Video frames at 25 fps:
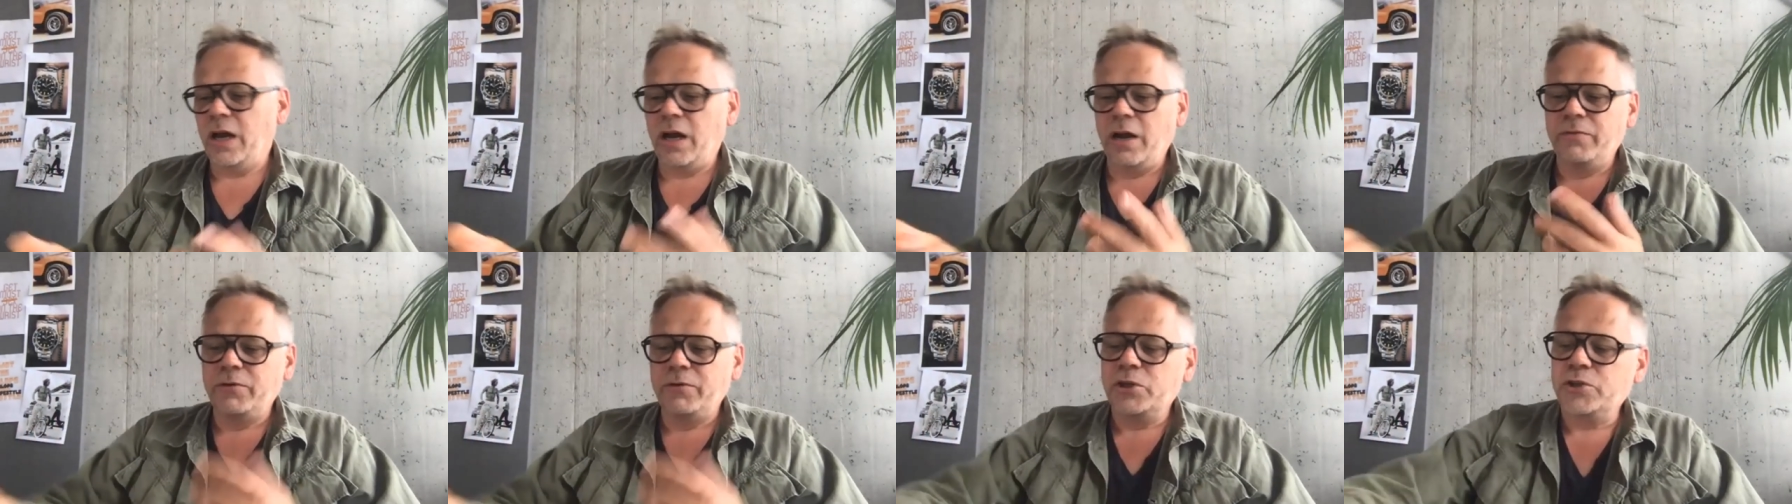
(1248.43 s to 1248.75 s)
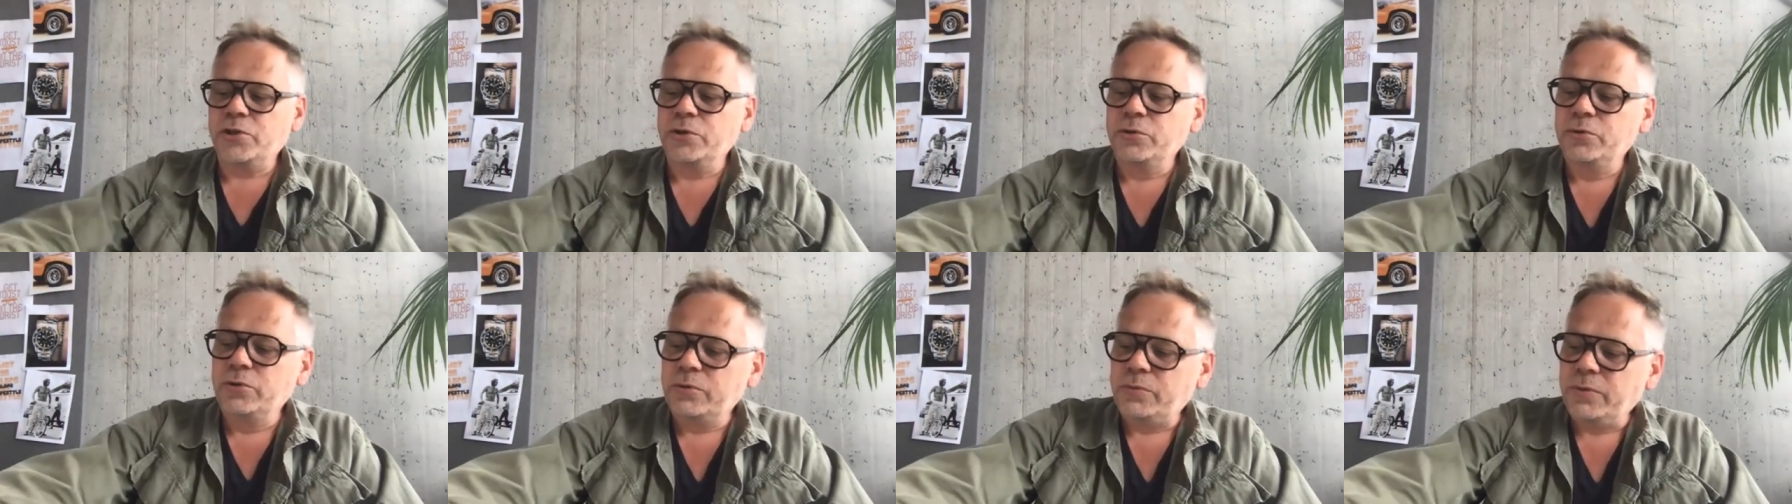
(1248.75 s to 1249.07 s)
every
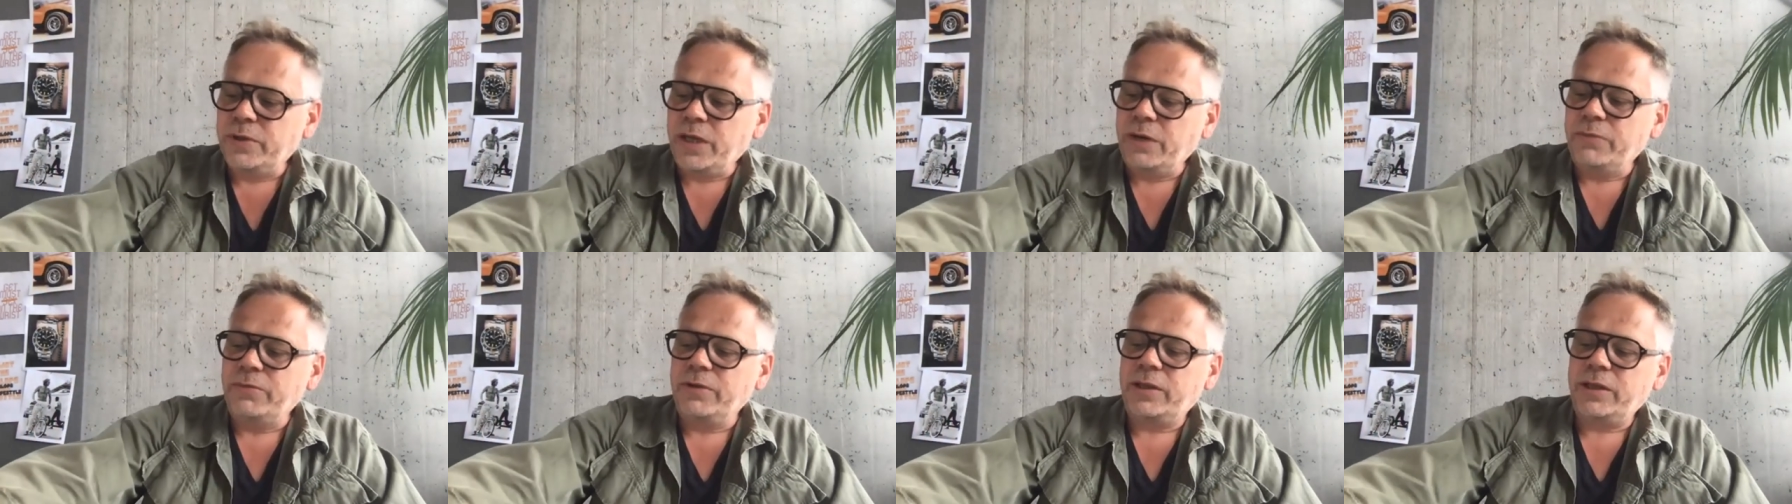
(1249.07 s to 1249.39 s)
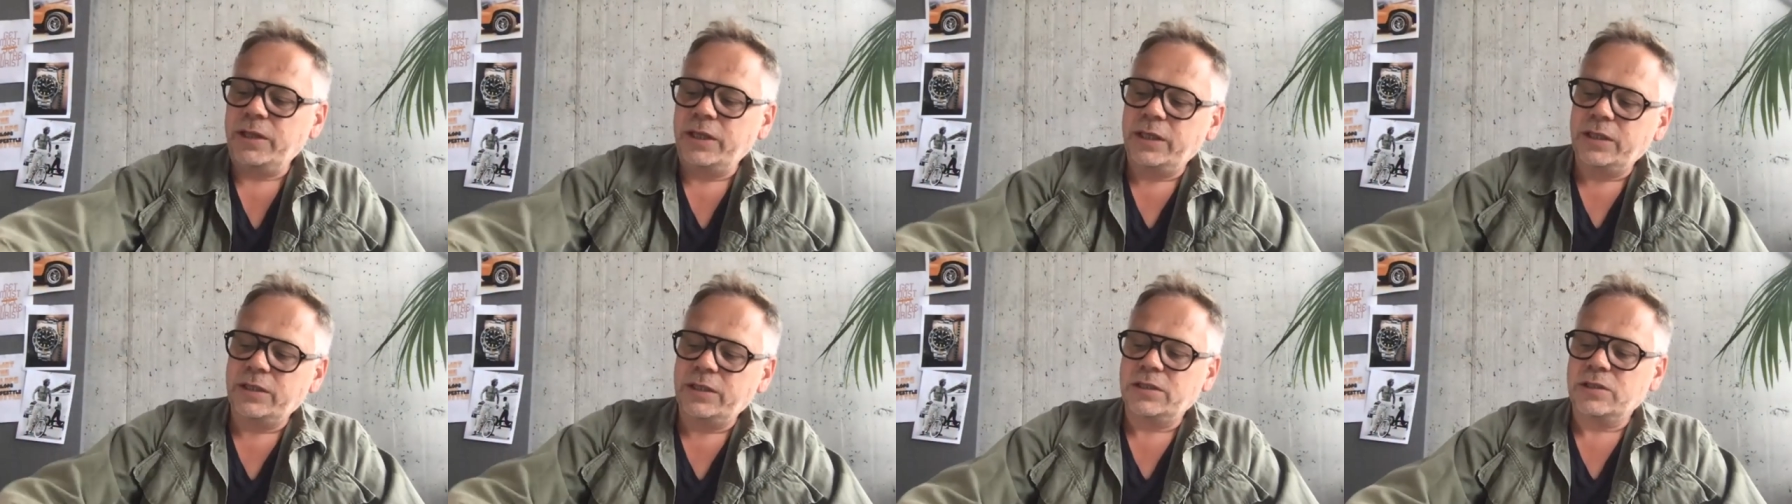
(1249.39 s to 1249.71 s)
shoot, with
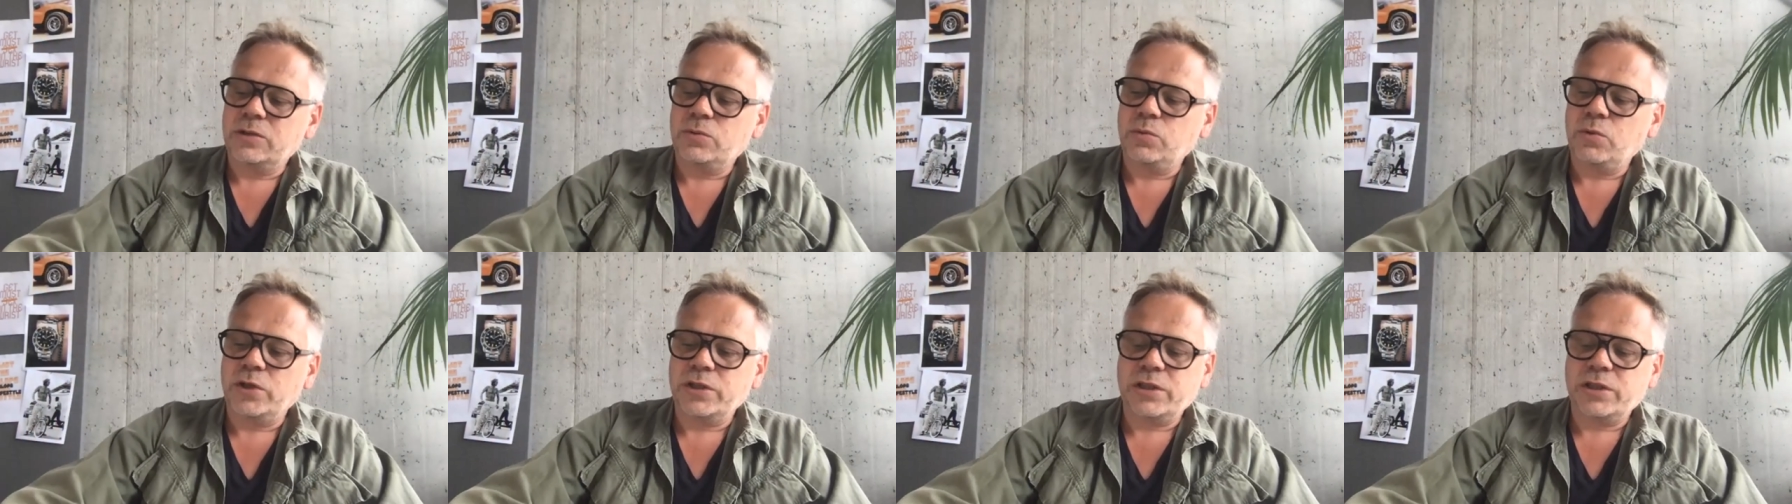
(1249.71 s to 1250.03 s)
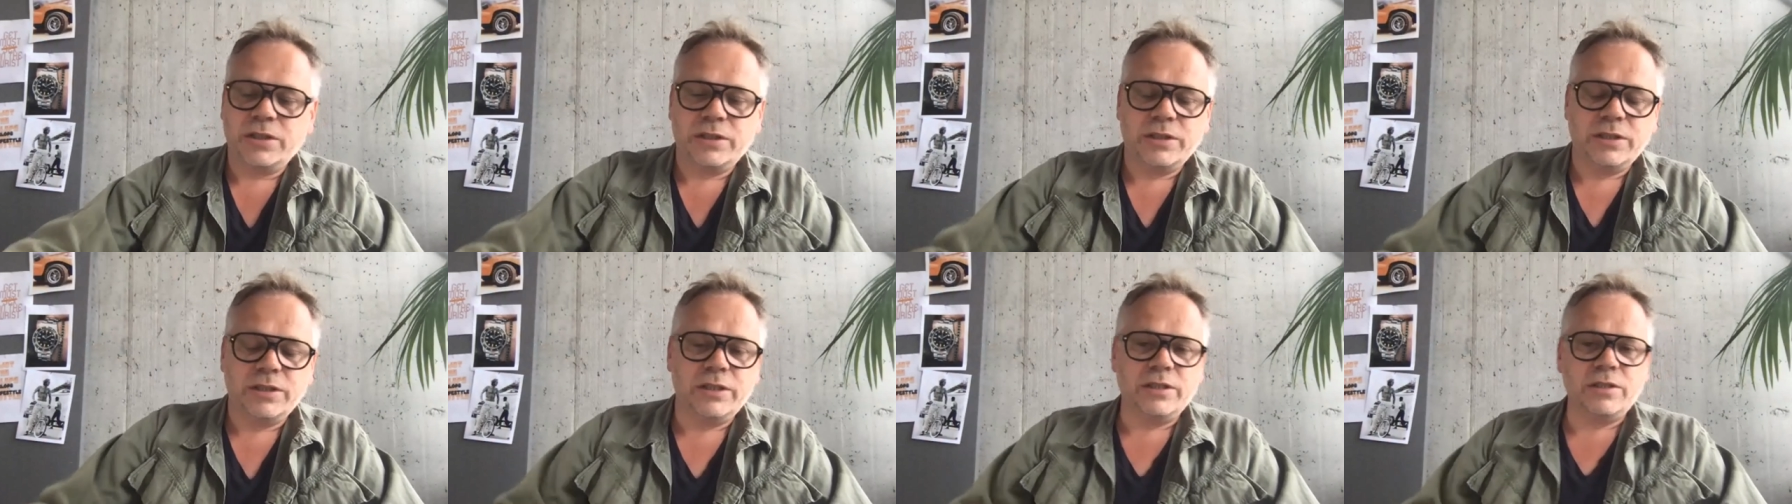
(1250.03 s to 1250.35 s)
everything, this
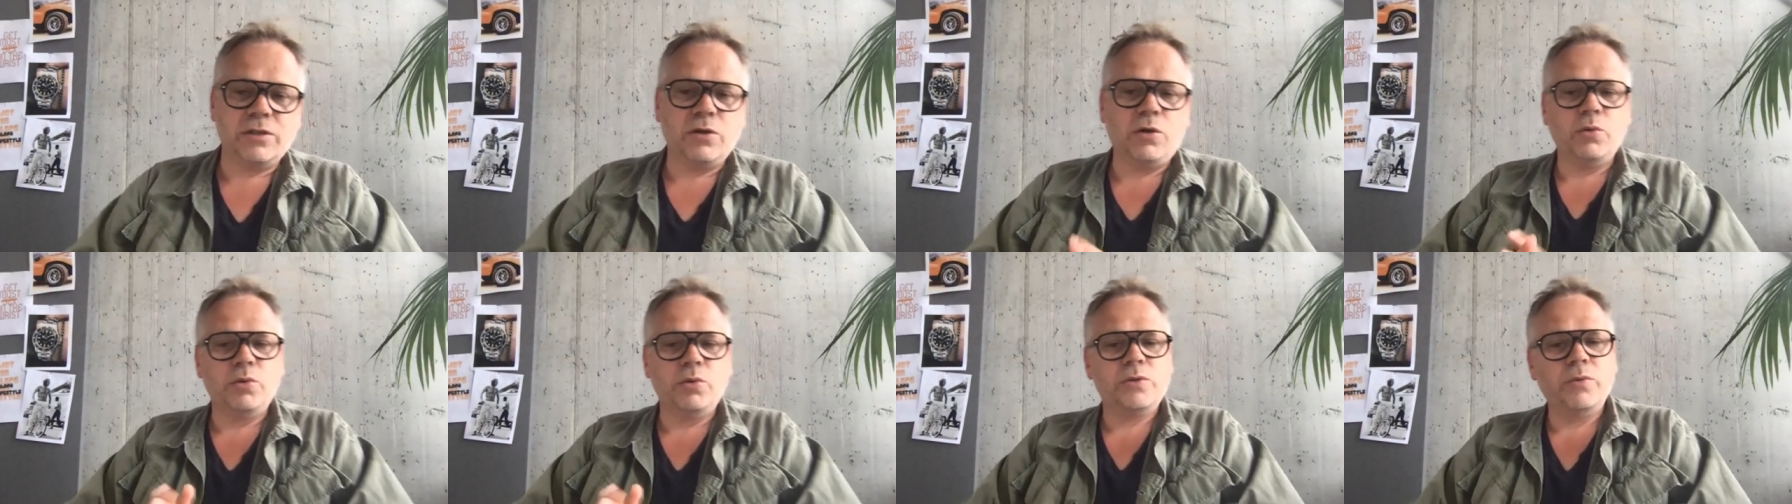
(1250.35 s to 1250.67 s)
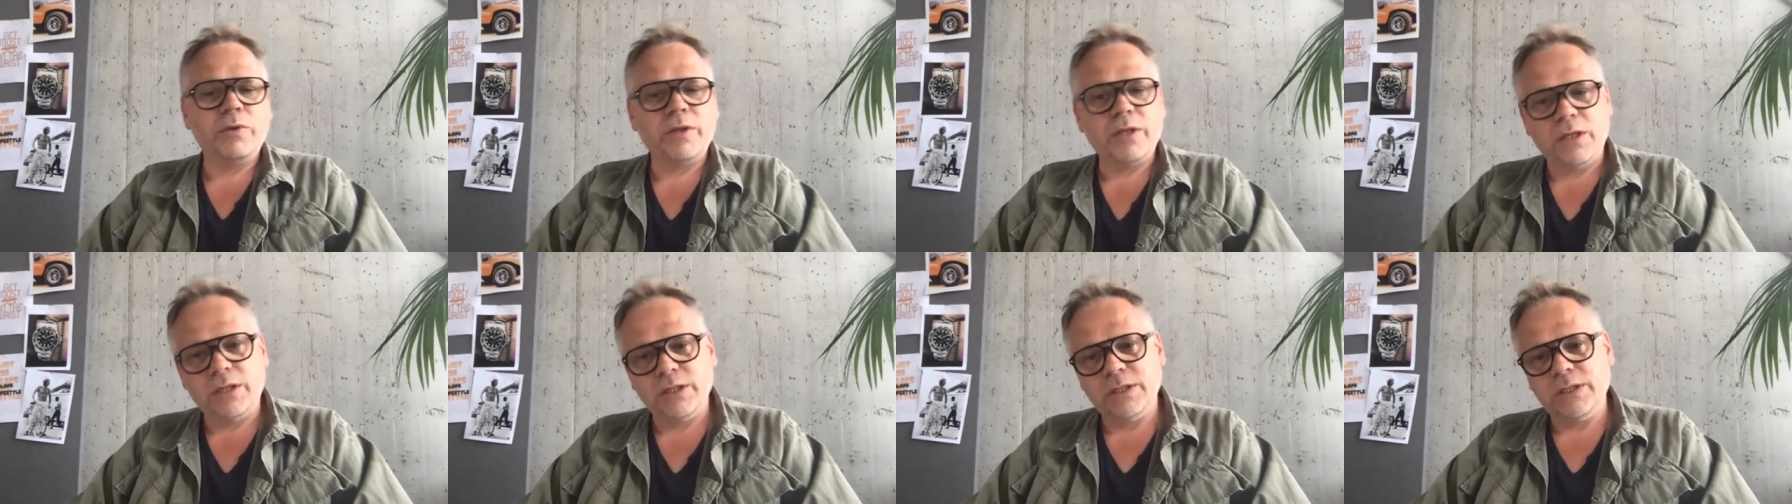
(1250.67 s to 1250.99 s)
watch is always
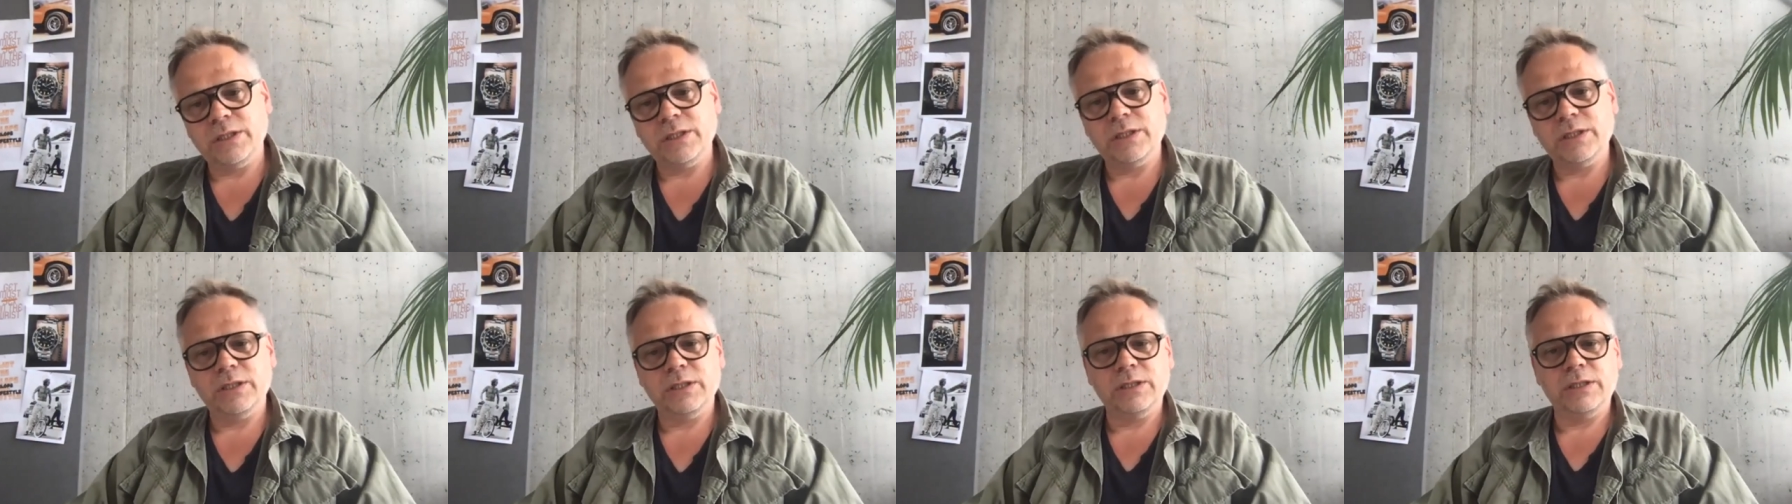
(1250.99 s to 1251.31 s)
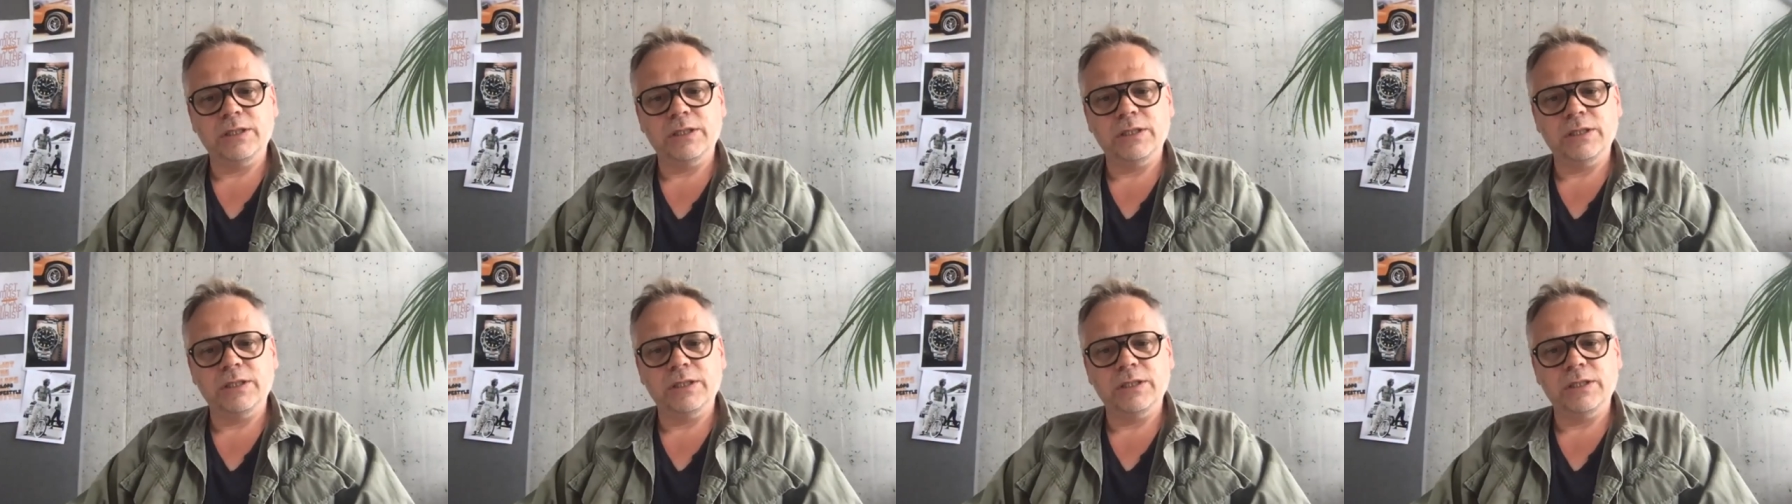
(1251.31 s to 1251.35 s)
with us.